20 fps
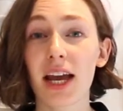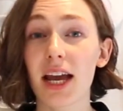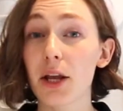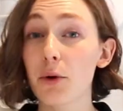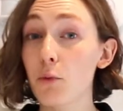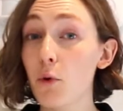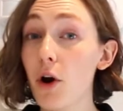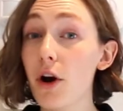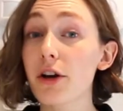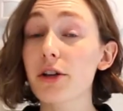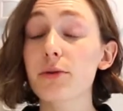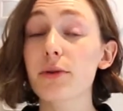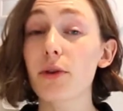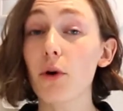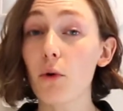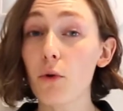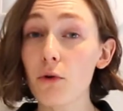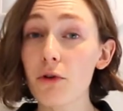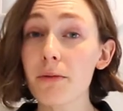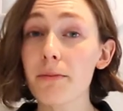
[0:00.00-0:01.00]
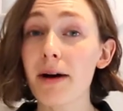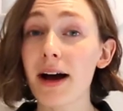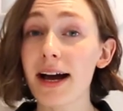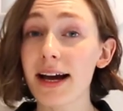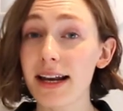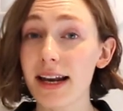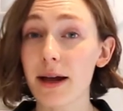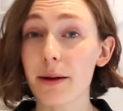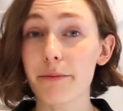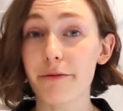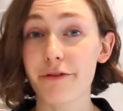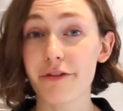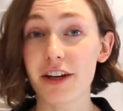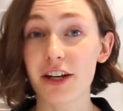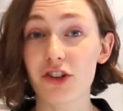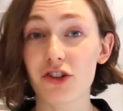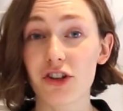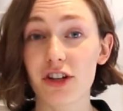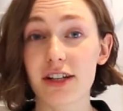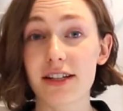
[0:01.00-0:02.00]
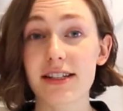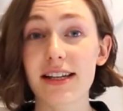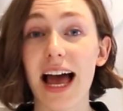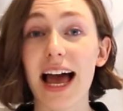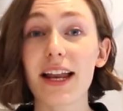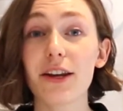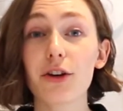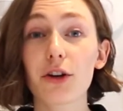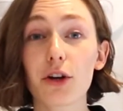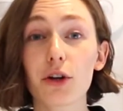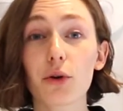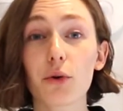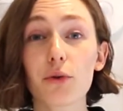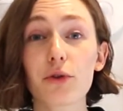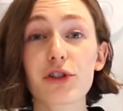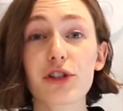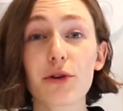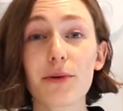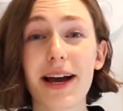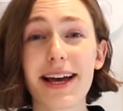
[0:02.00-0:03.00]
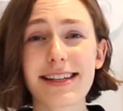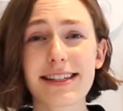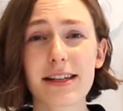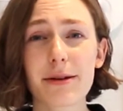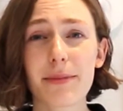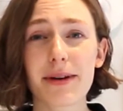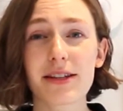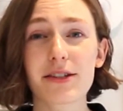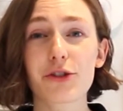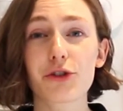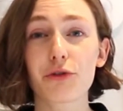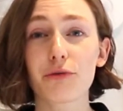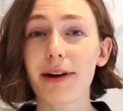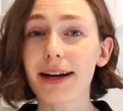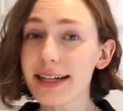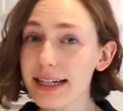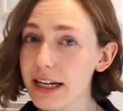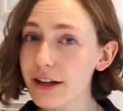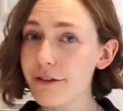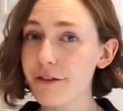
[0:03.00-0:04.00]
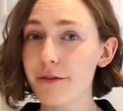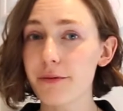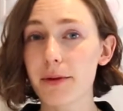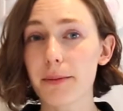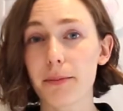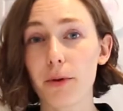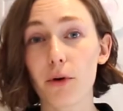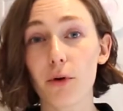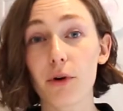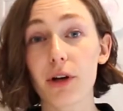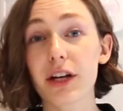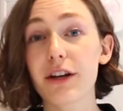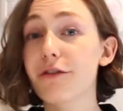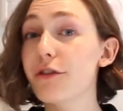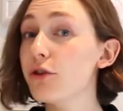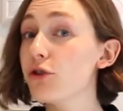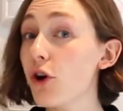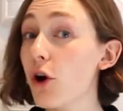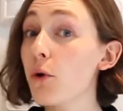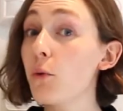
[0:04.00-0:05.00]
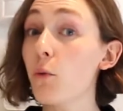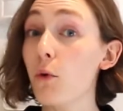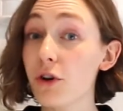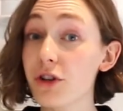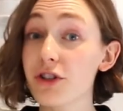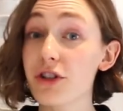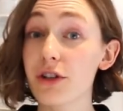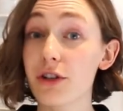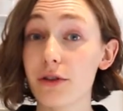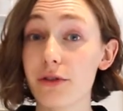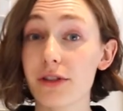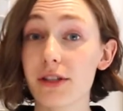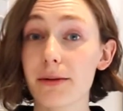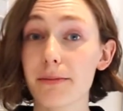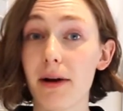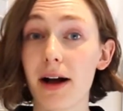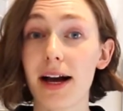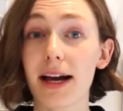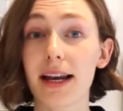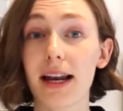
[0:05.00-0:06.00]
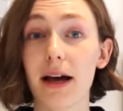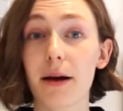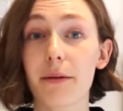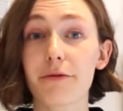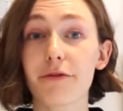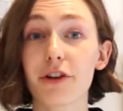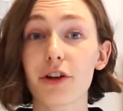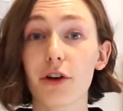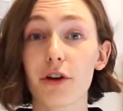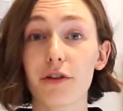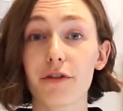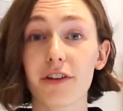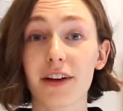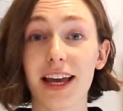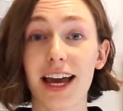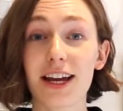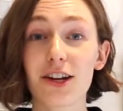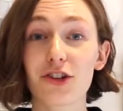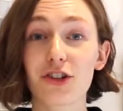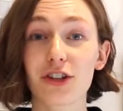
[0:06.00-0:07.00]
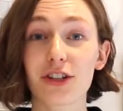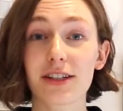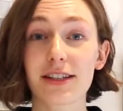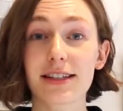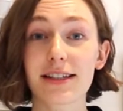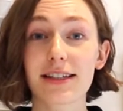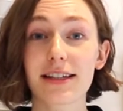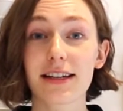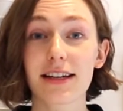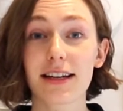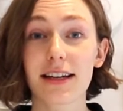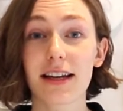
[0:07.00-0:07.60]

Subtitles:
It works with all the MyAlarm features, and you can also SMS directly from the board if you don't want to use the MyAlarm for notifications.